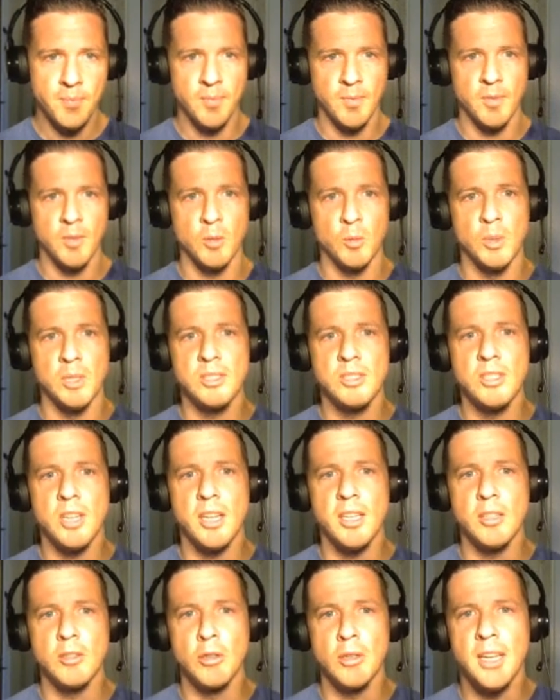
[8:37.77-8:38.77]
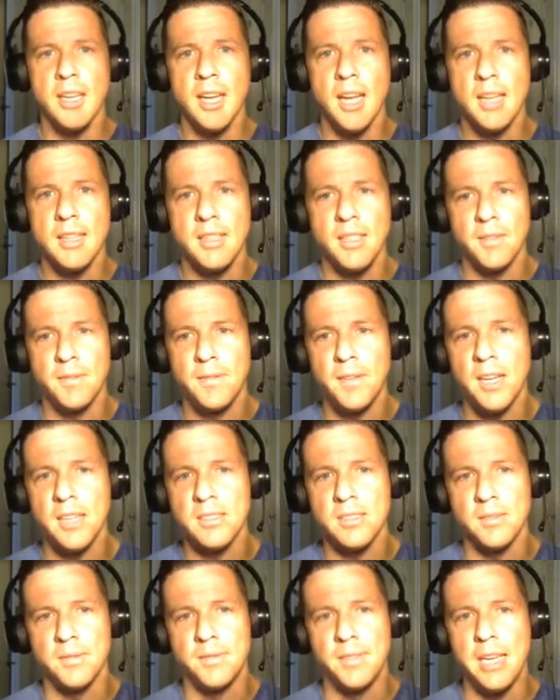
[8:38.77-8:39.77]
One study looking at the
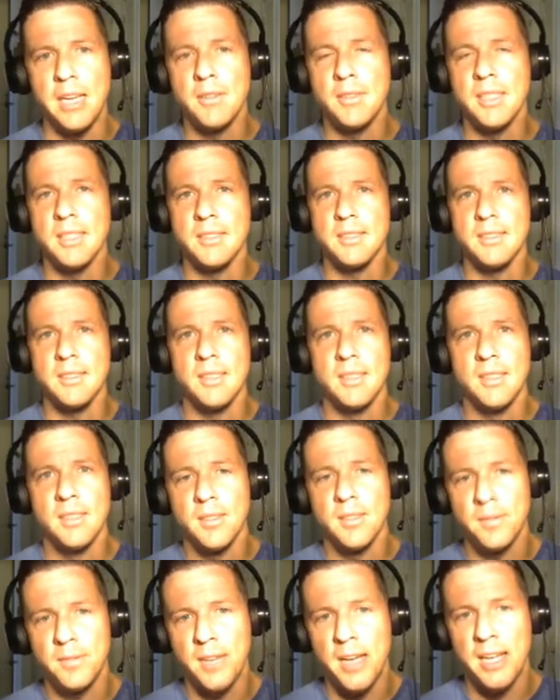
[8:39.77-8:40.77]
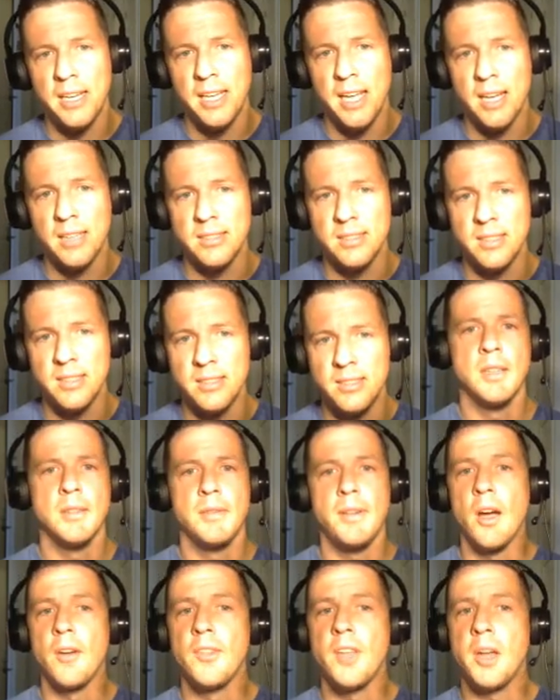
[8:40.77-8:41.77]
effects of various fatty acids
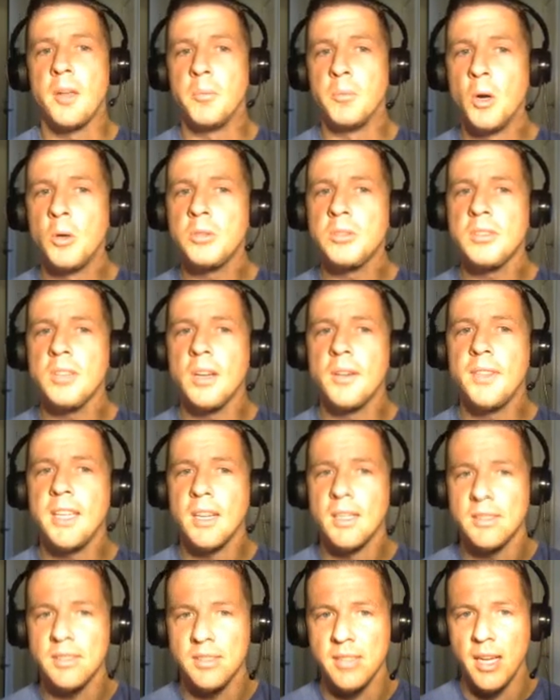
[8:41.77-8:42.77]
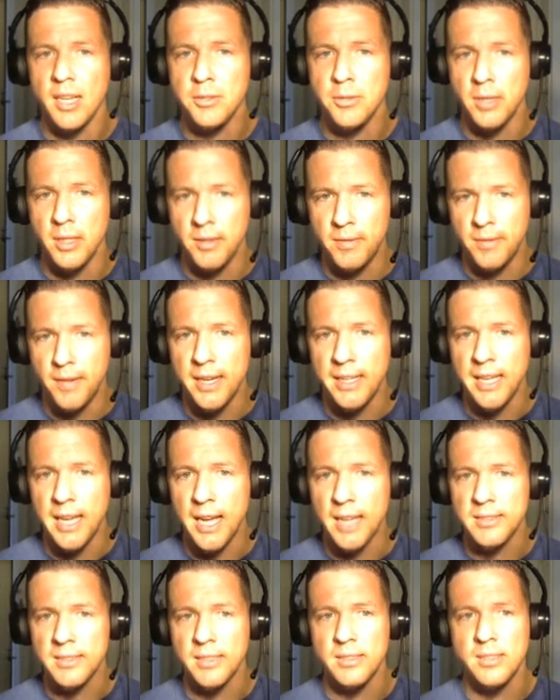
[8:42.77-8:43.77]
found that most of the unsaturated fatty
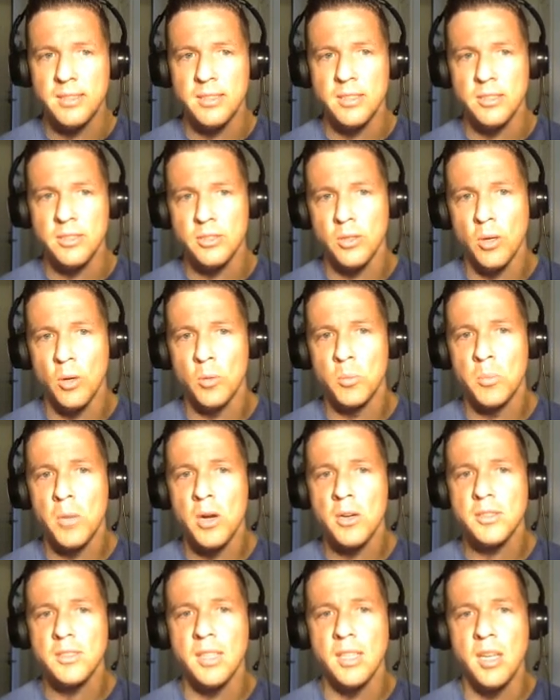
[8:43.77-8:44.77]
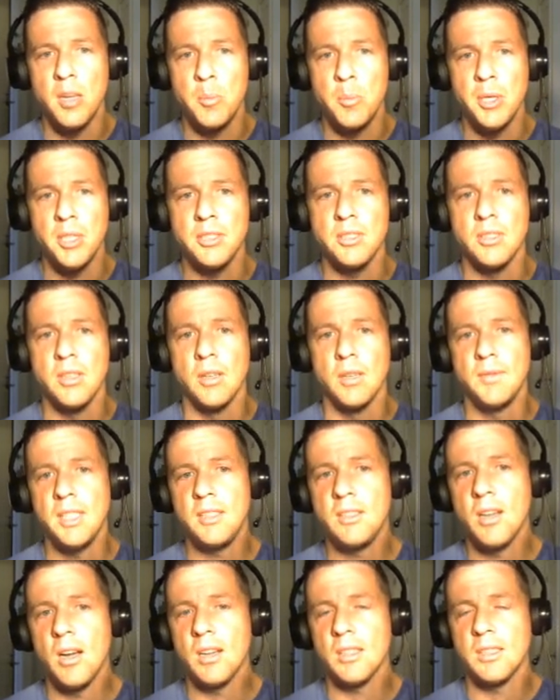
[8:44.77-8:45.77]
acids showed marked inhibition of
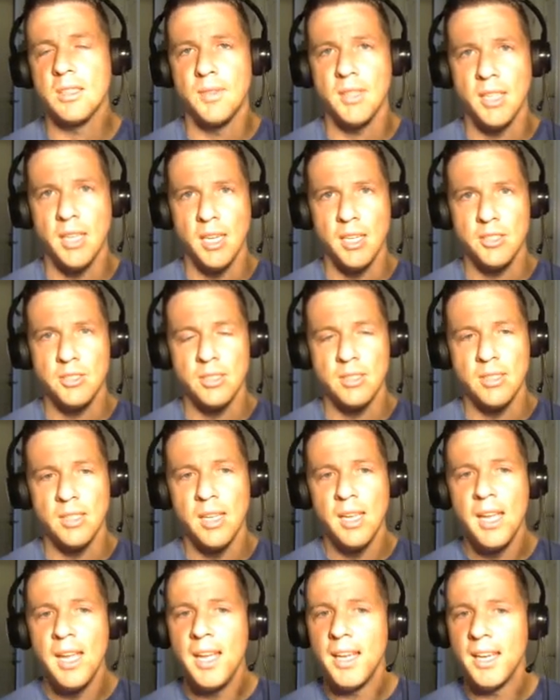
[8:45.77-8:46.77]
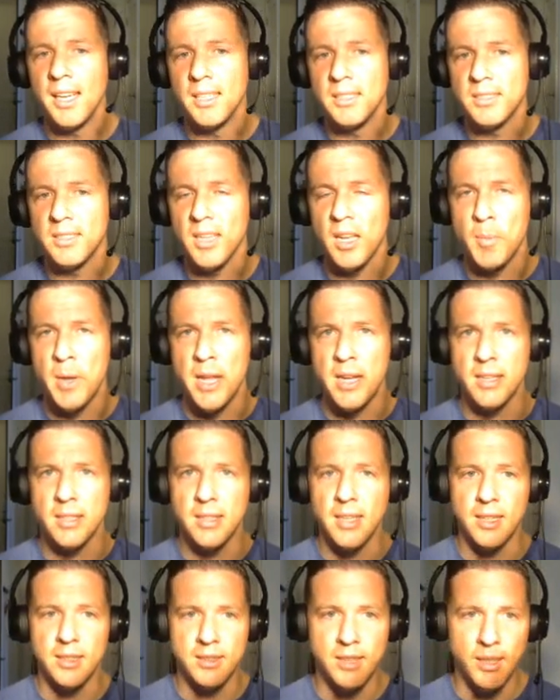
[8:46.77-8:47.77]
detoxification enzymatic
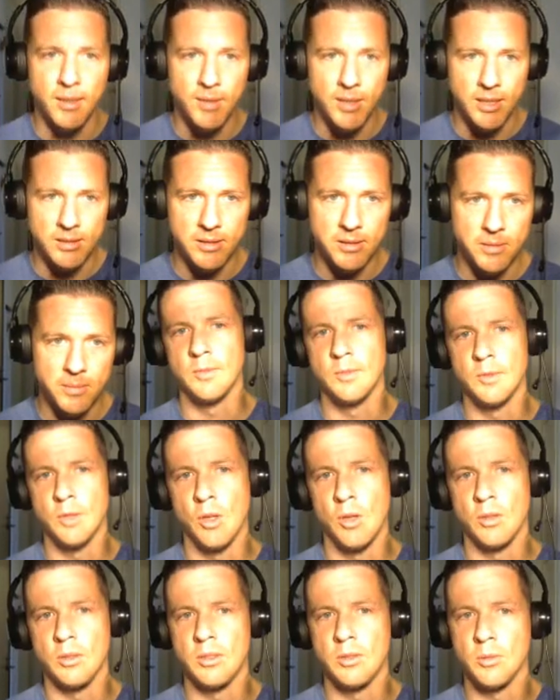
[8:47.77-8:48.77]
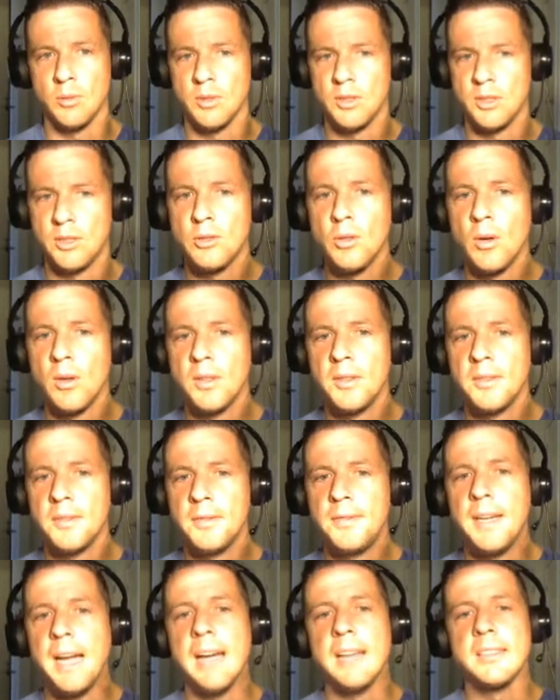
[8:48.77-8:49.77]
activities. Long story short,
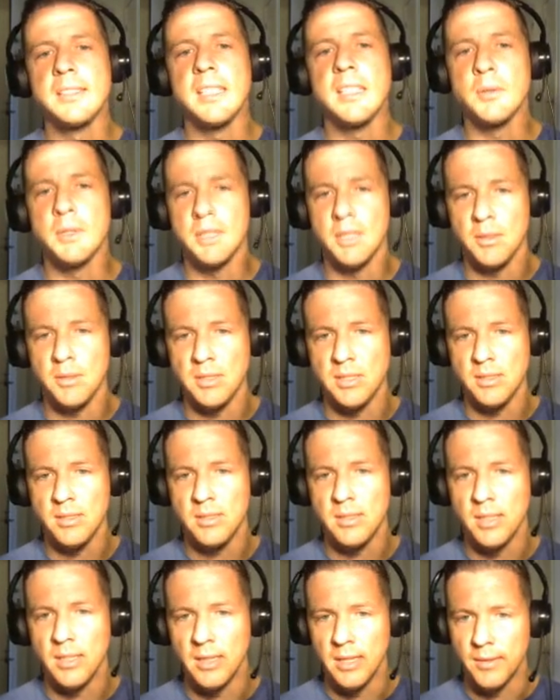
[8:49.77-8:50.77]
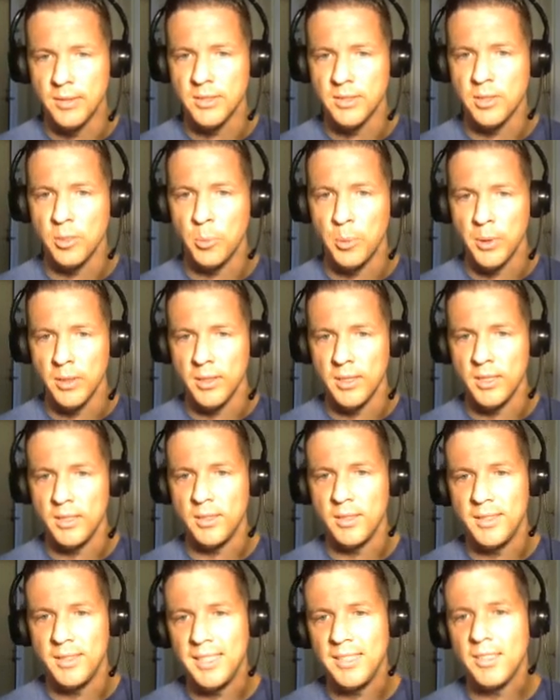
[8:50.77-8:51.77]
fasting reduces the liver's ability
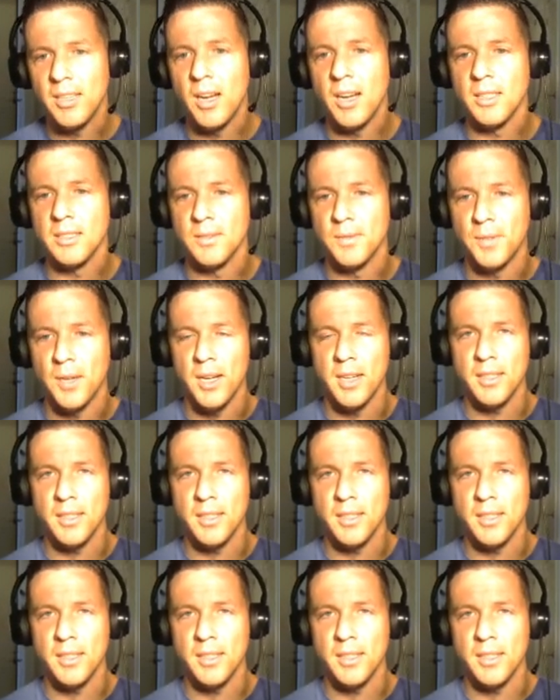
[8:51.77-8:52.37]
to detoxify